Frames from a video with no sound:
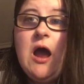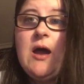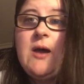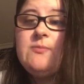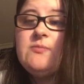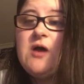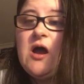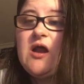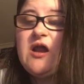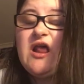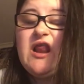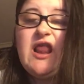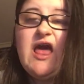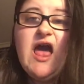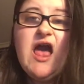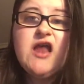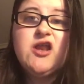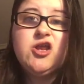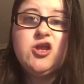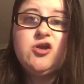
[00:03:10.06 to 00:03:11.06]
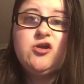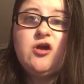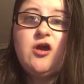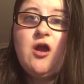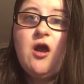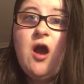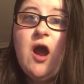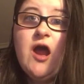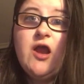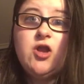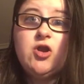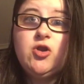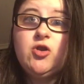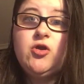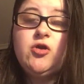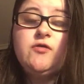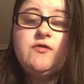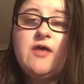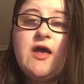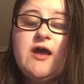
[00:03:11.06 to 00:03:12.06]
I'm kind of glad, you know. I
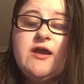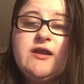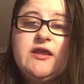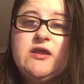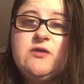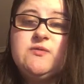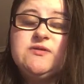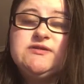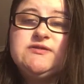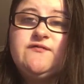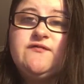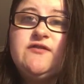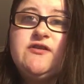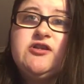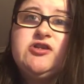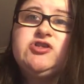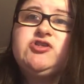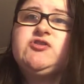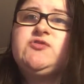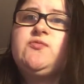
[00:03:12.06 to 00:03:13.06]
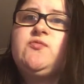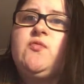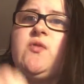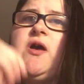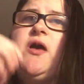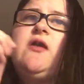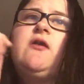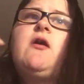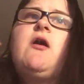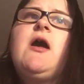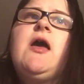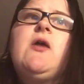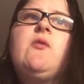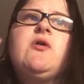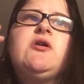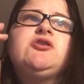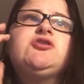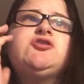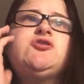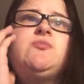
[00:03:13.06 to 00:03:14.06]
knew that it was finished when I
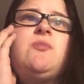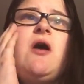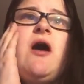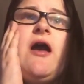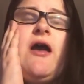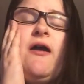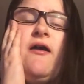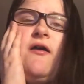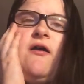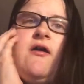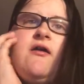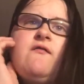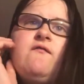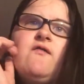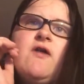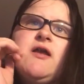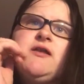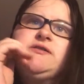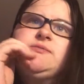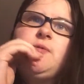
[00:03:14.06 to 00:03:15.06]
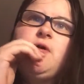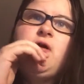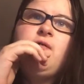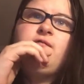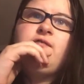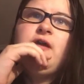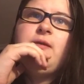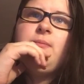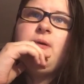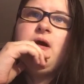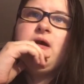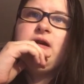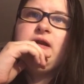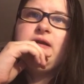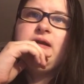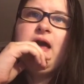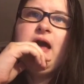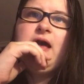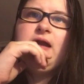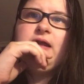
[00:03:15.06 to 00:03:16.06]
went to my friend's birthday party,
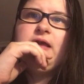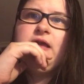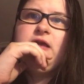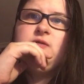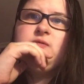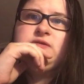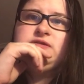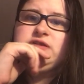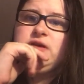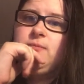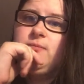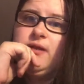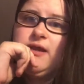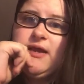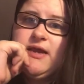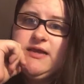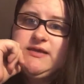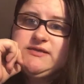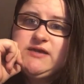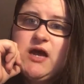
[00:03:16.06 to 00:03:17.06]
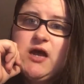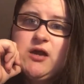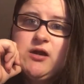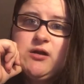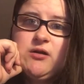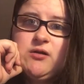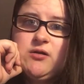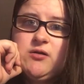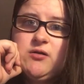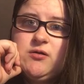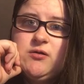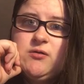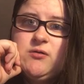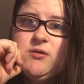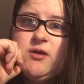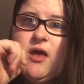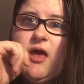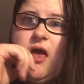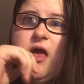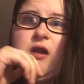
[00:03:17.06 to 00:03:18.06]
that it was completely done.
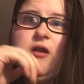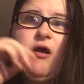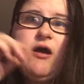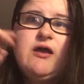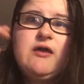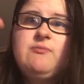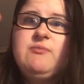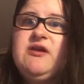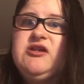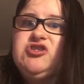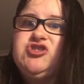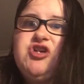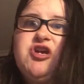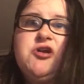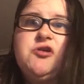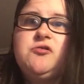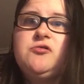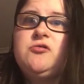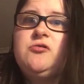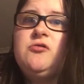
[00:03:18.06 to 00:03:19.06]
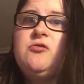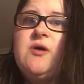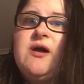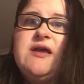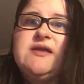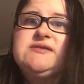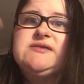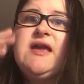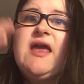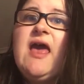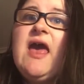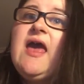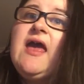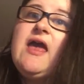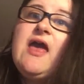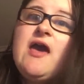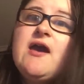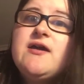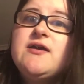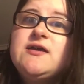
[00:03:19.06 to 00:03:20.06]
And I can be general, I can say,
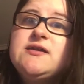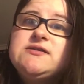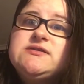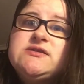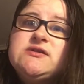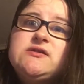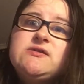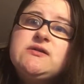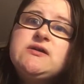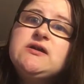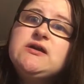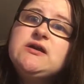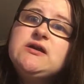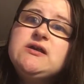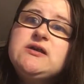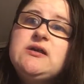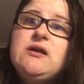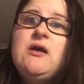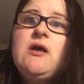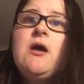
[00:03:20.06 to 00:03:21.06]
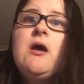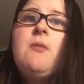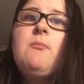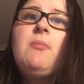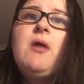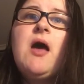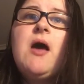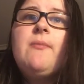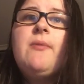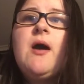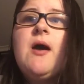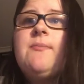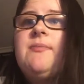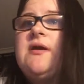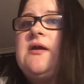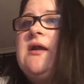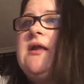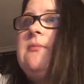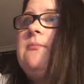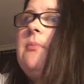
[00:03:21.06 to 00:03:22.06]
hey, how you doing, blah, blah,
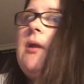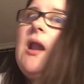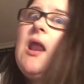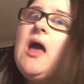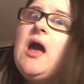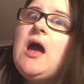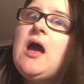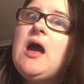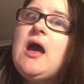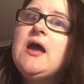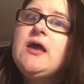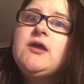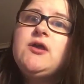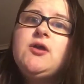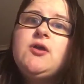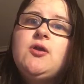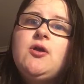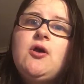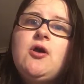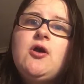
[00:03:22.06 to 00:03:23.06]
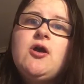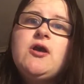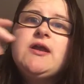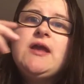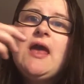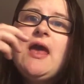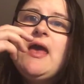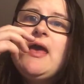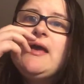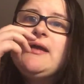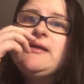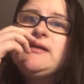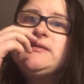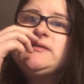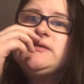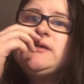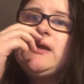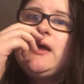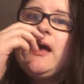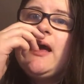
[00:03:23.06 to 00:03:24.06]
bickly, blah, you know. And
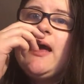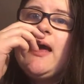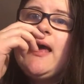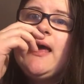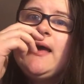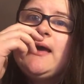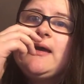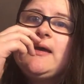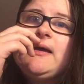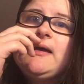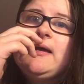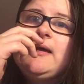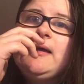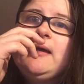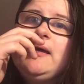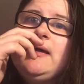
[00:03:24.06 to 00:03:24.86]
it's like,